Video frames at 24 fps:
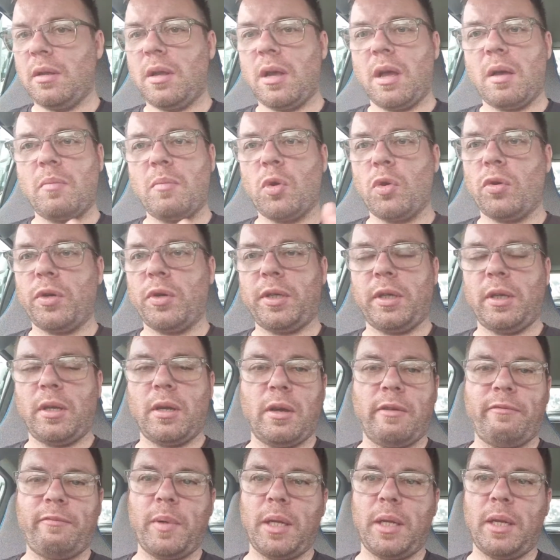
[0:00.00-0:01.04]

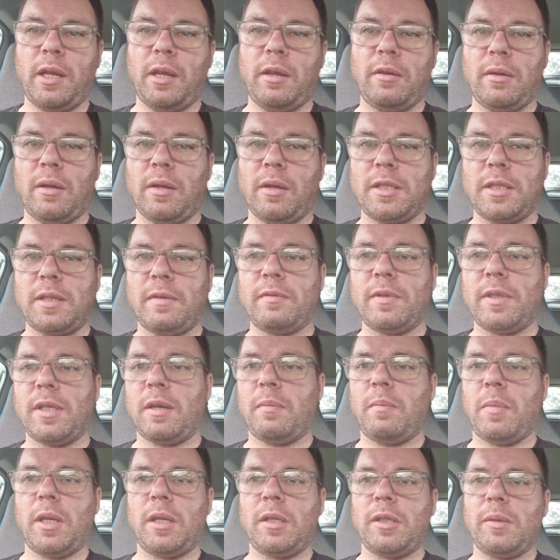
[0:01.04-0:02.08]
I've been here like
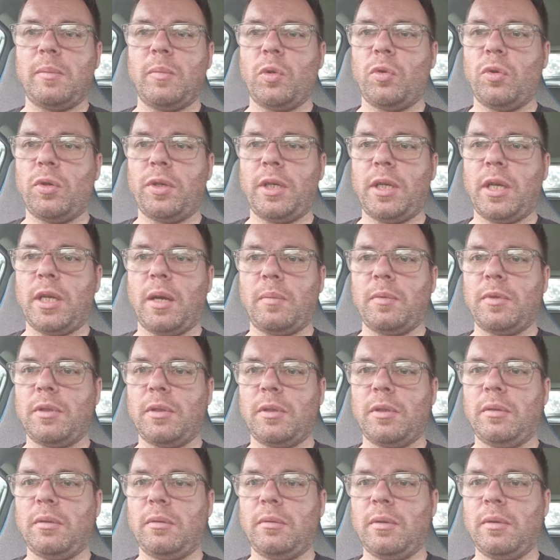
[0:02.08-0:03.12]
17 minutes. I'm already up
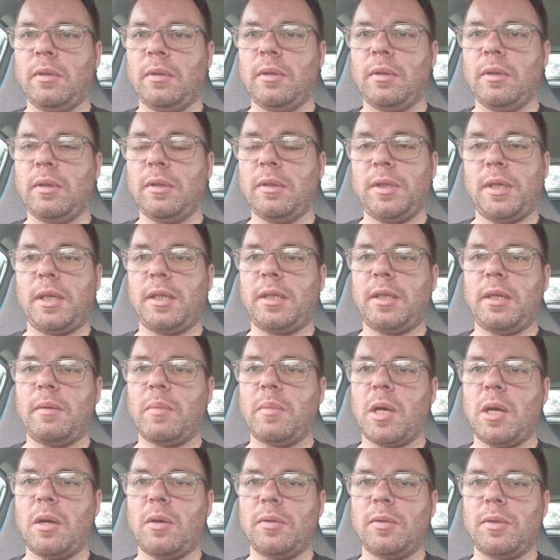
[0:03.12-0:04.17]
to 60
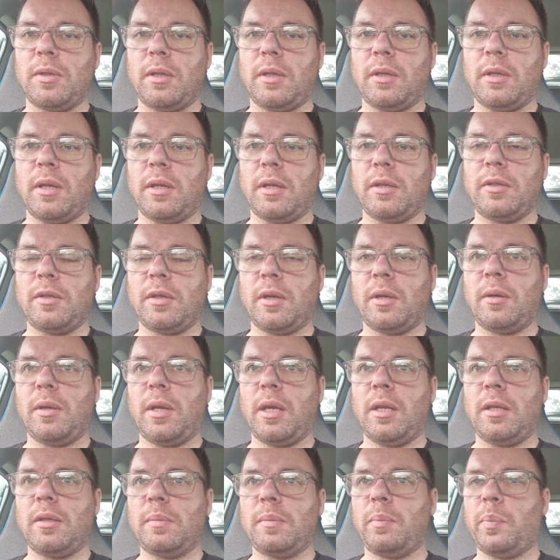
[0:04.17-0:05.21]
miles in there, so
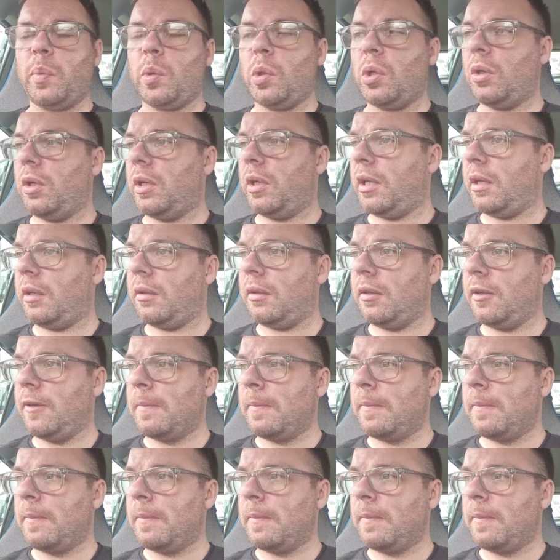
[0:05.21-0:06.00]
it's pulling